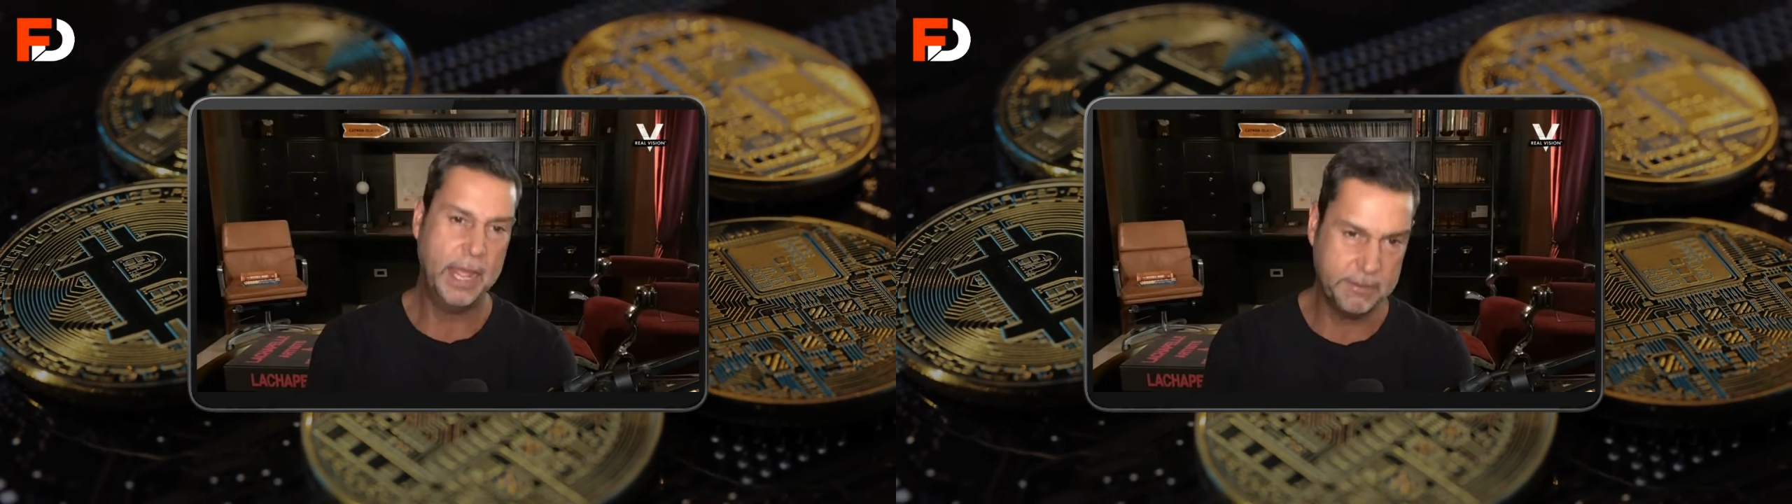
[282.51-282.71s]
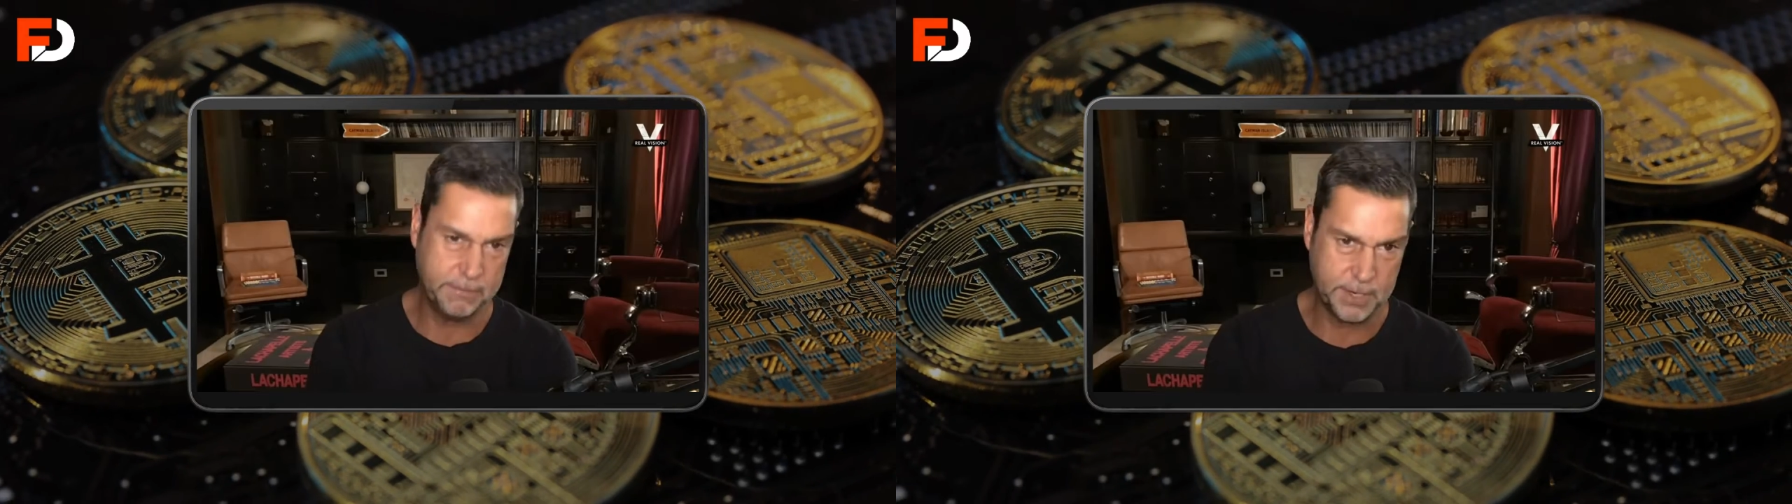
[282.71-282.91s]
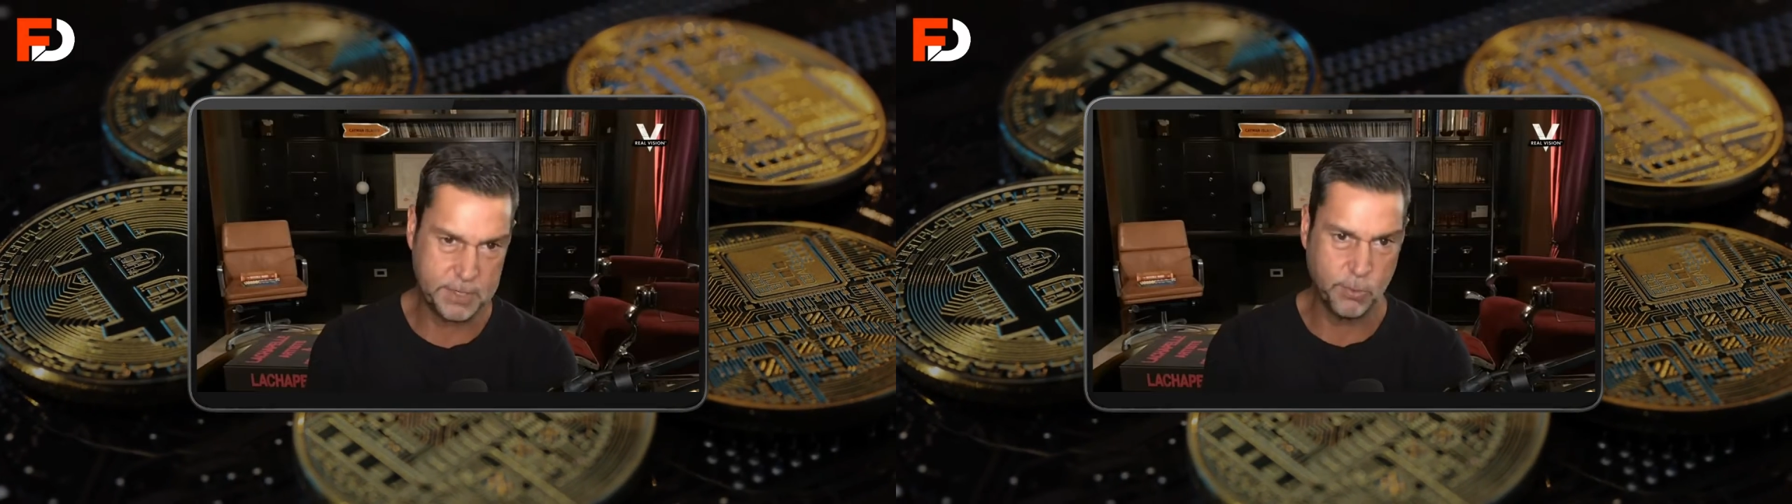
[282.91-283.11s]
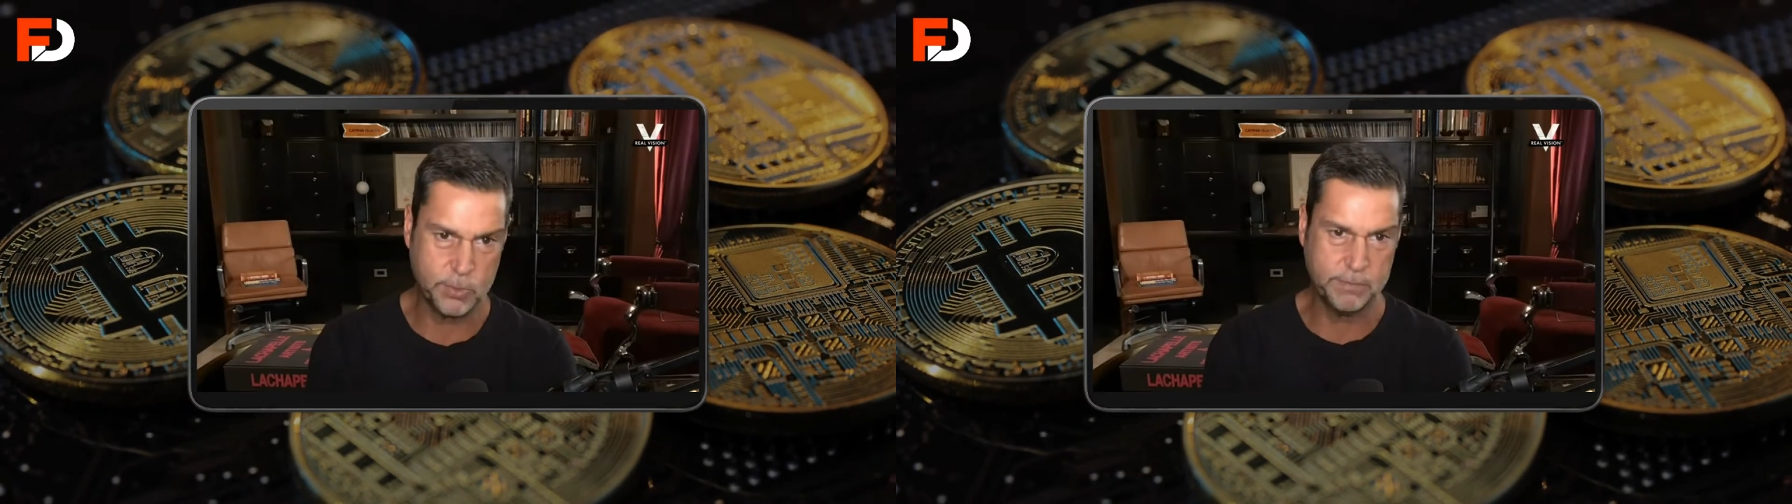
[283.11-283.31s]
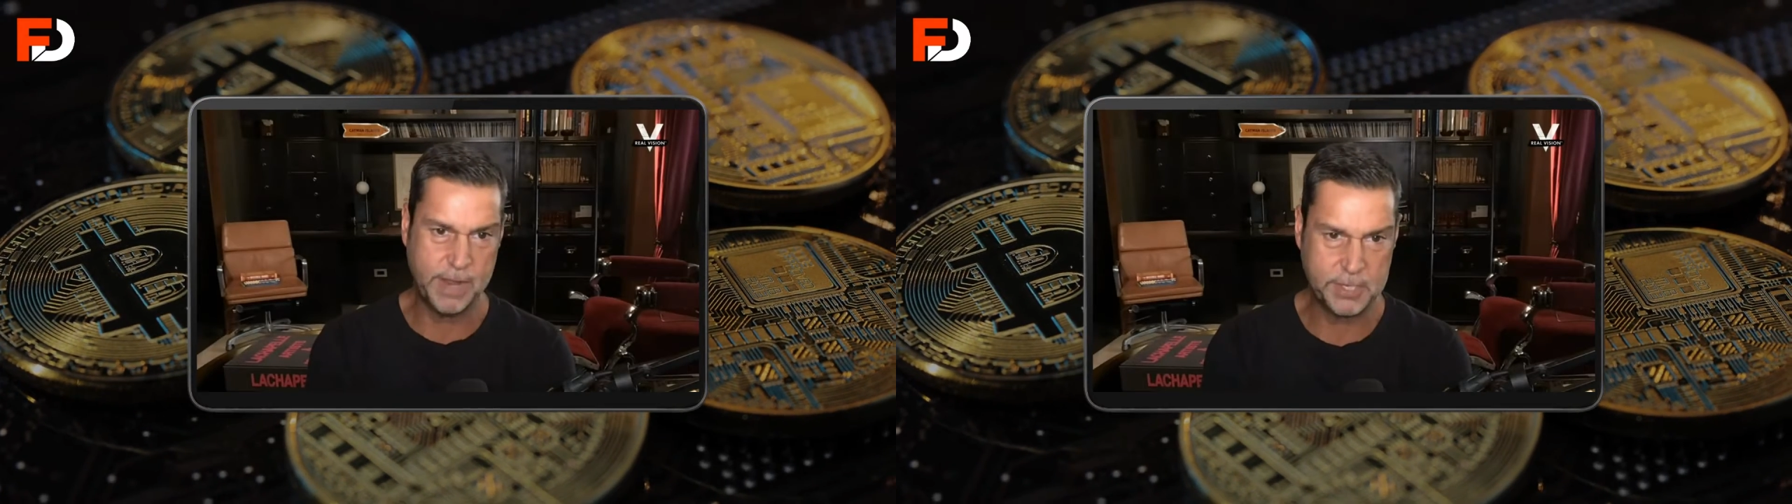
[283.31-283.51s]
and the first
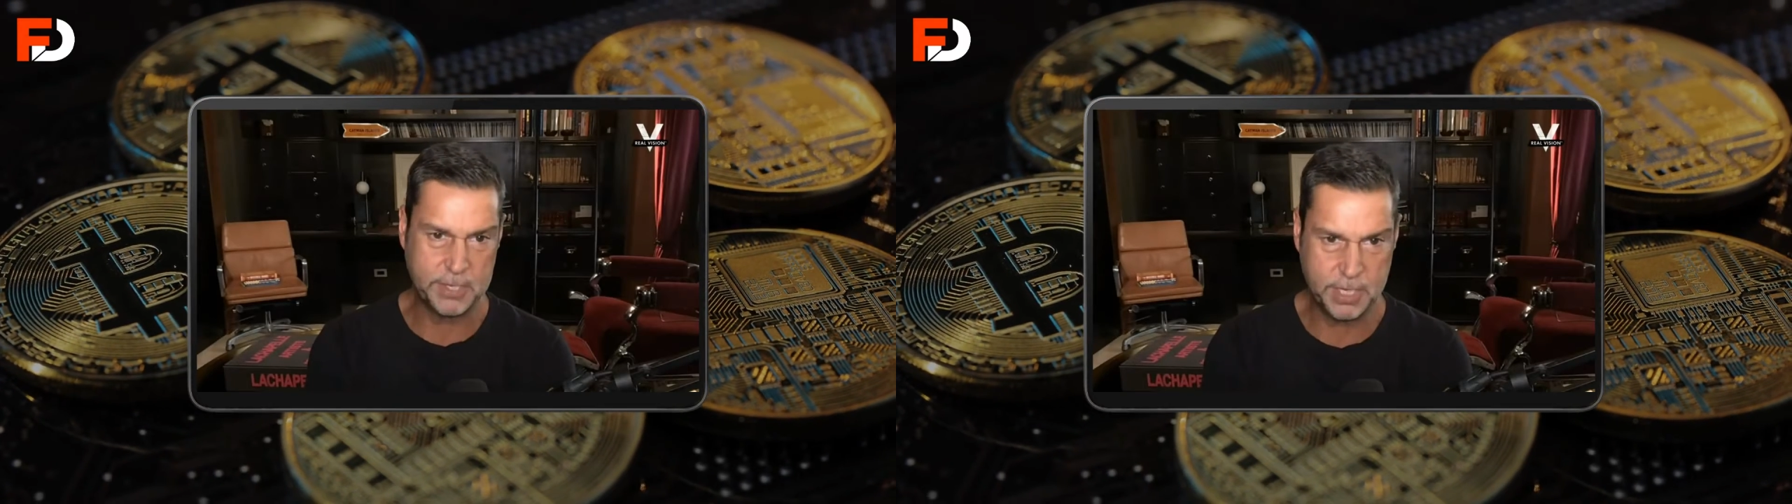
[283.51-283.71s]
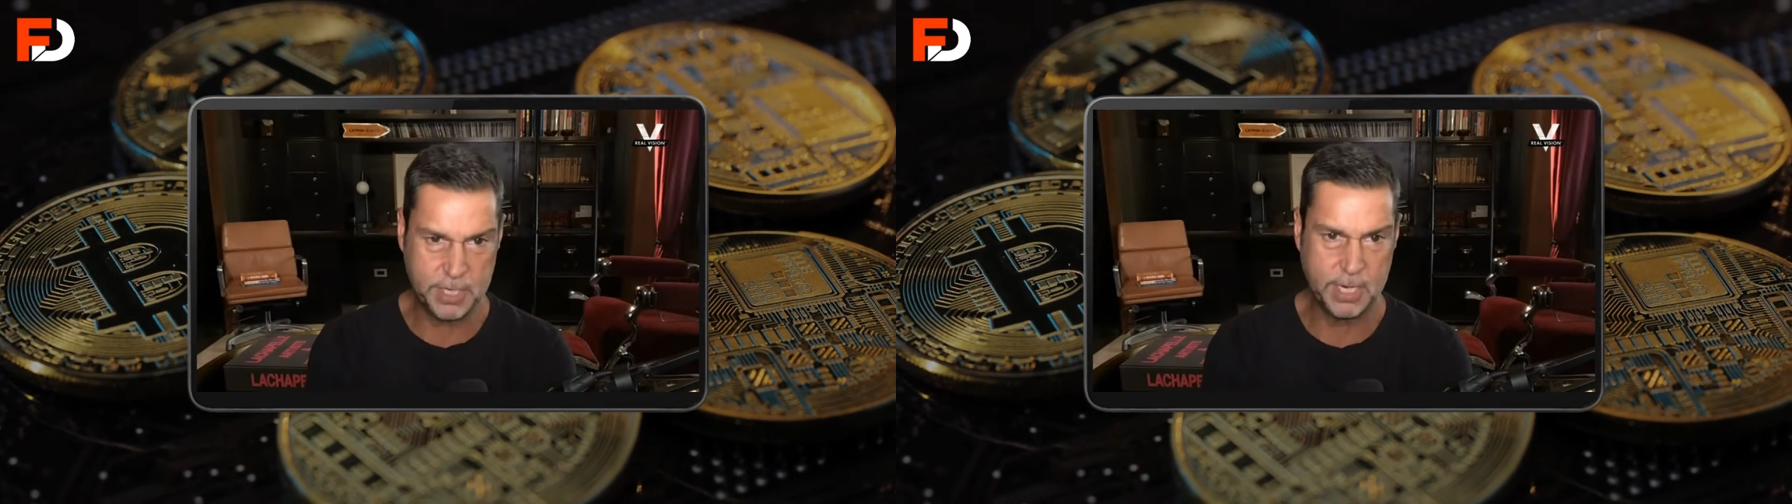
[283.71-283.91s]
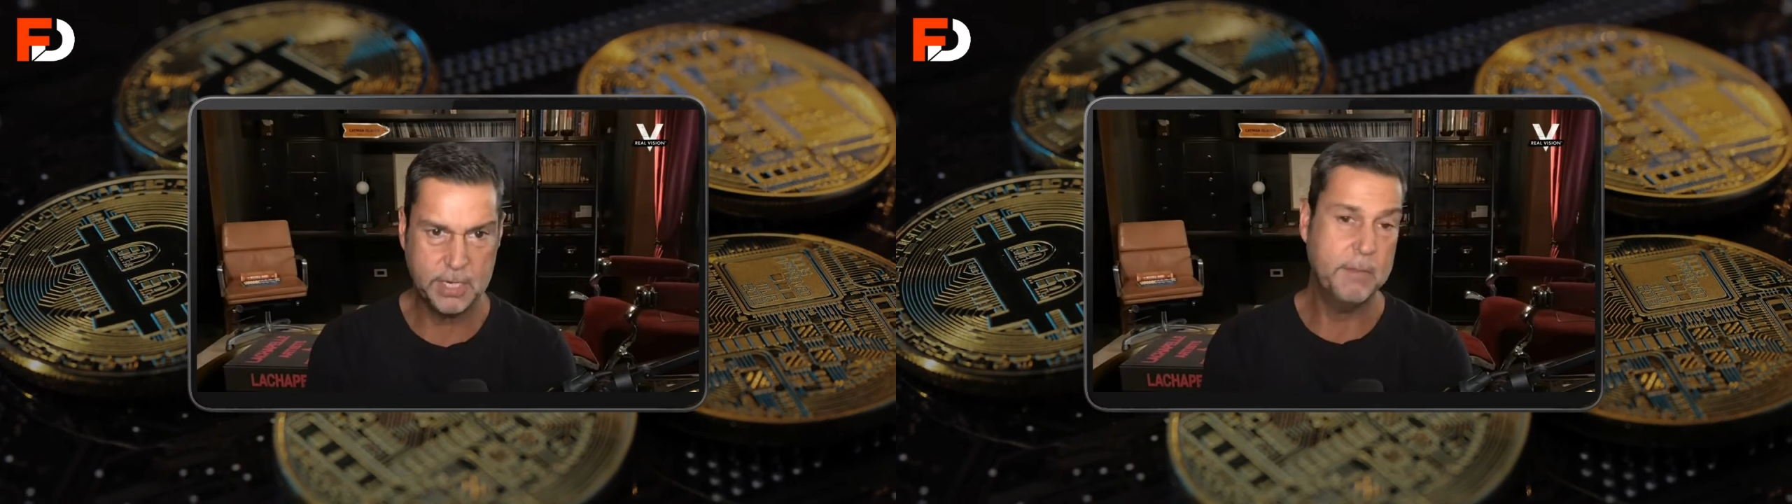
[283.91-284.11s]
quarter of next year,